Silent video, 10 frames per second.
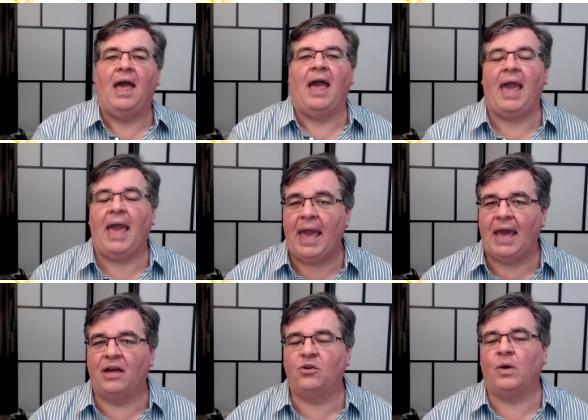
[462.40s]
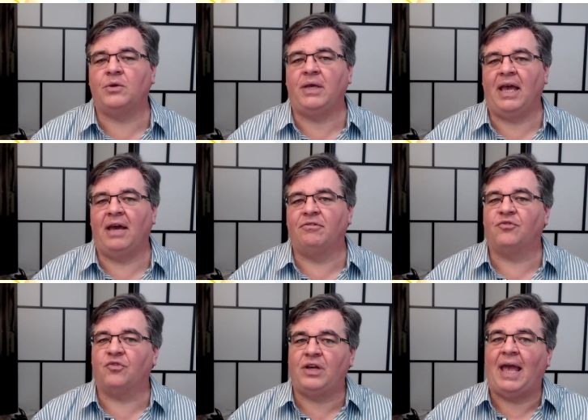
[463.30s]
and when we have a
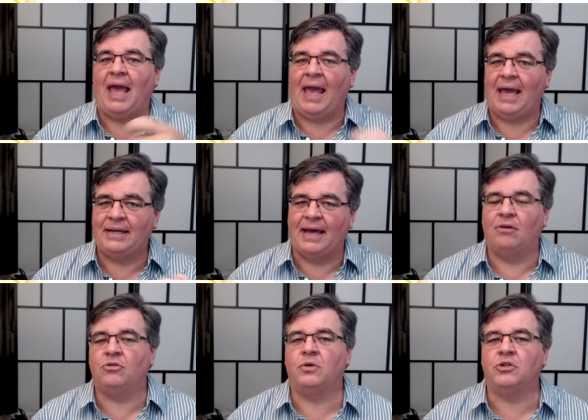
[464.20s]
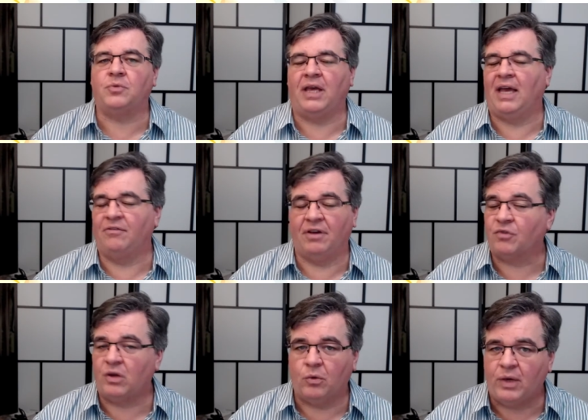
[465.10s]
free handout, which we have
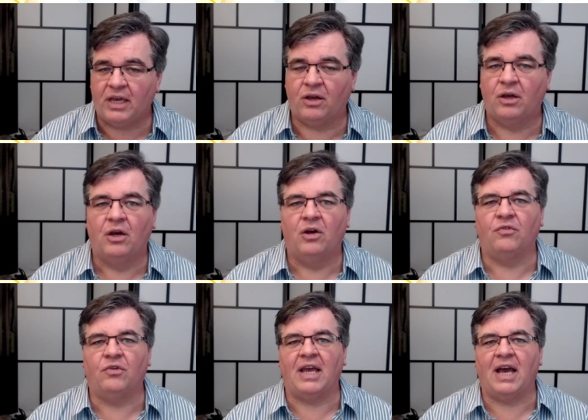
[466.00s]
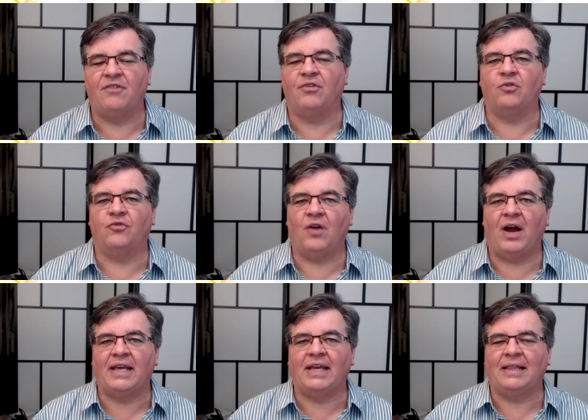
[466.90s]
every week for the iPhone
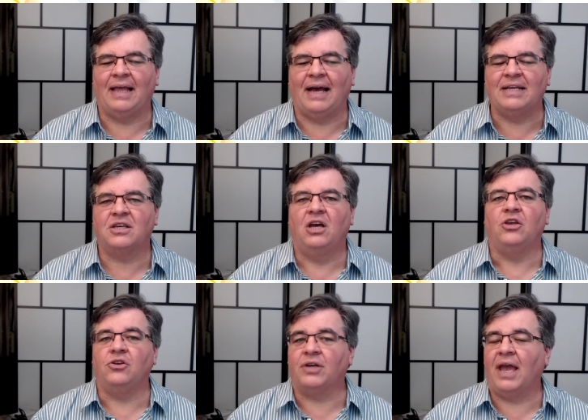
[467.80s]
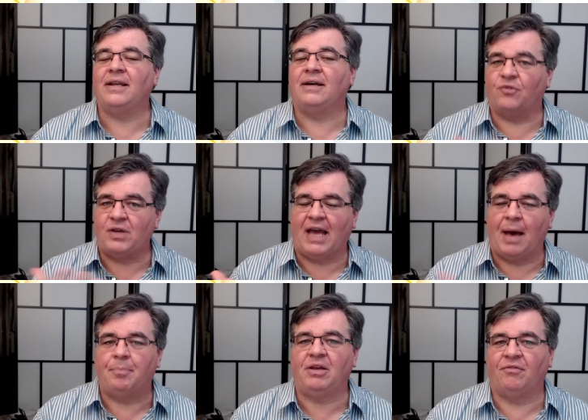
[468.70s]
Friday class, you'll get a free
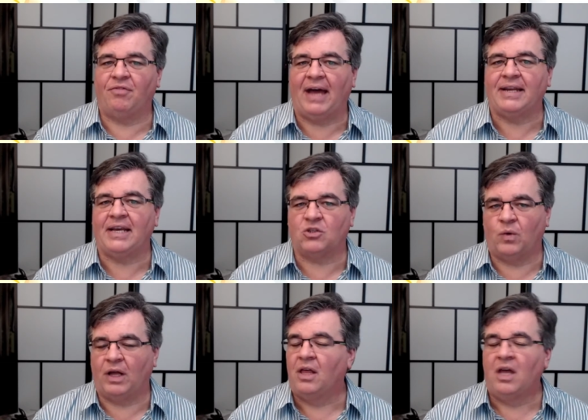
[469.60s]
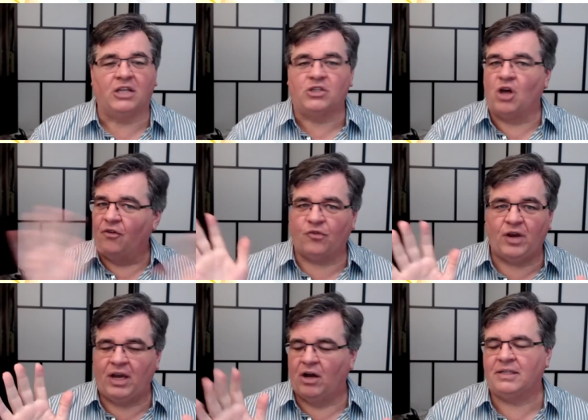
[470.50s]
copy of that as well. It's all
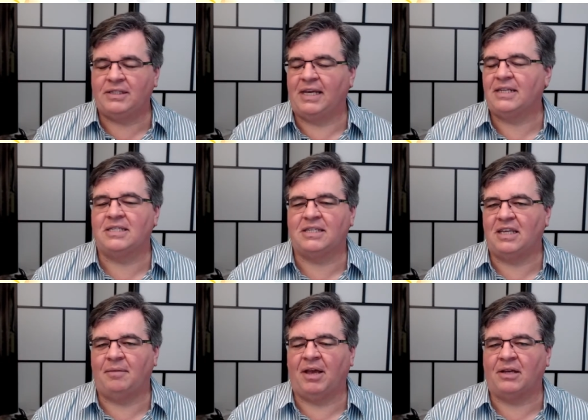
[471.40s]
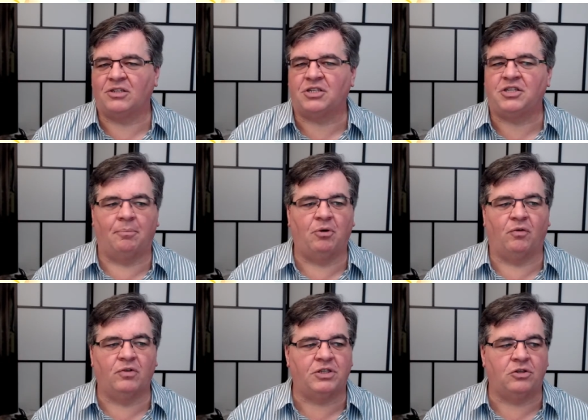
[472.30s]
free. All it takes is an email. Just jump
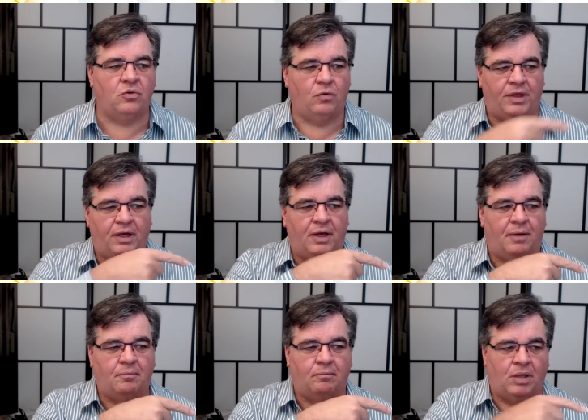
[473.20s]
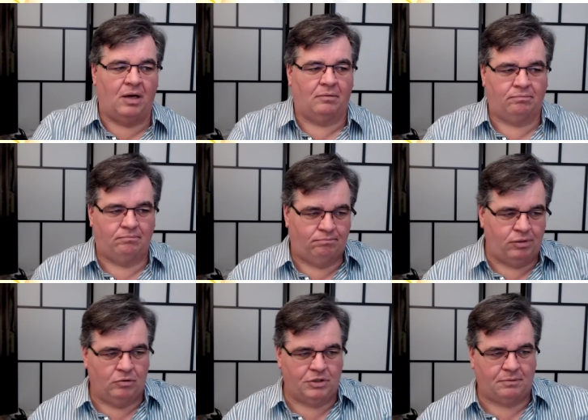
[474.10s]
over to the uh, blog
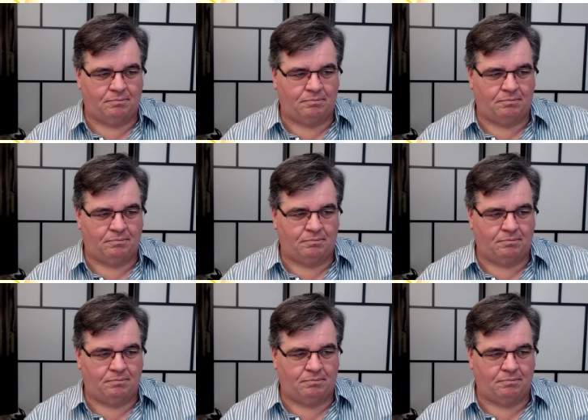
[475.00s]
post